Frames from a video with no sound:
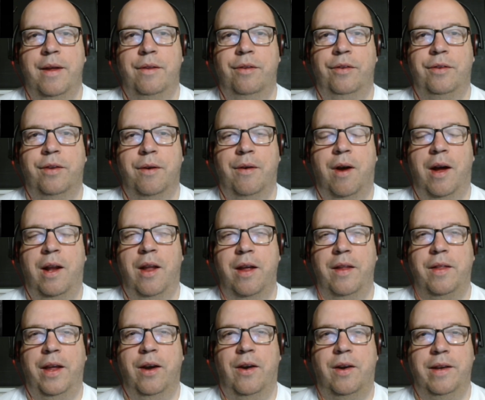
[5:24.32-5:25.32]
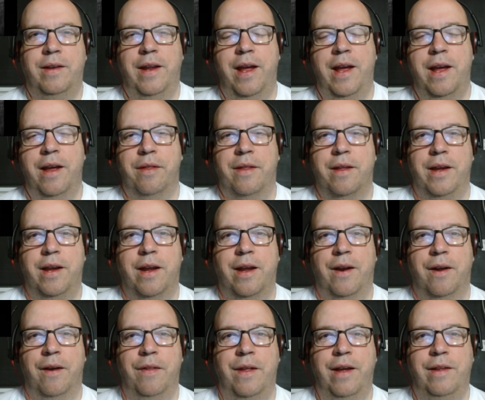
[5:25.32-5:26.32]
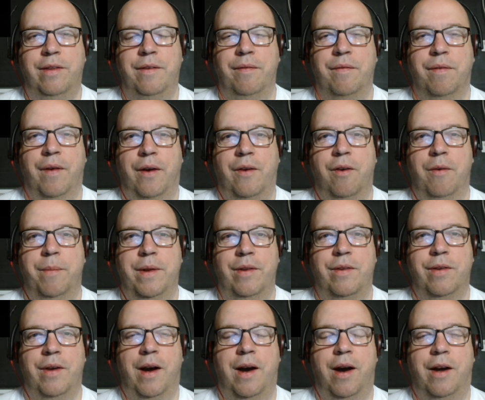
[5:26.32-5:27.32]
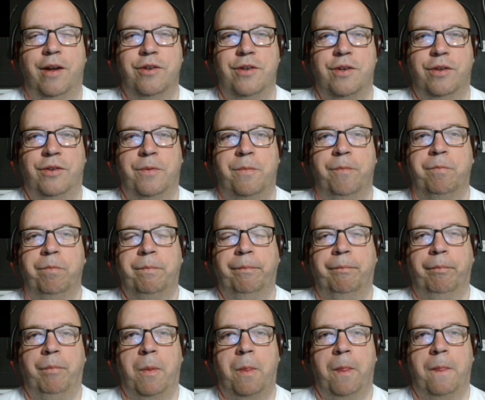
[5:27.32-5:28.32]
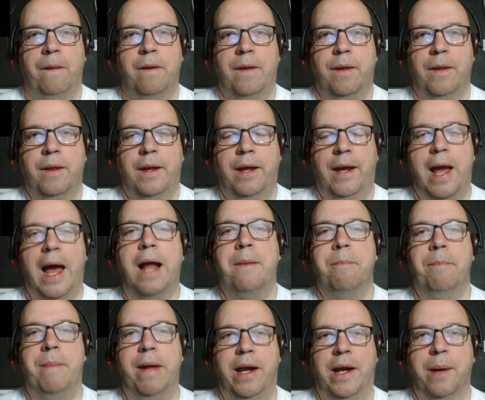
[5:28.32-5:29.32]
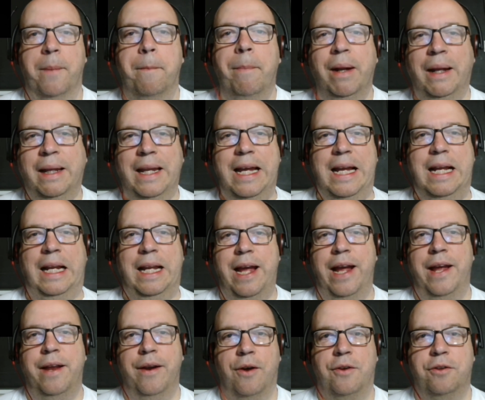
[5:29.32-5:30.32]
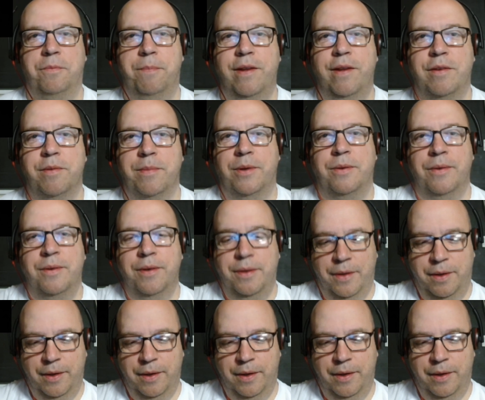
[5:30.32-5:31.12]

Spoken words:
So I like the idea that, you know, these environments are just, can be completely inhospitable.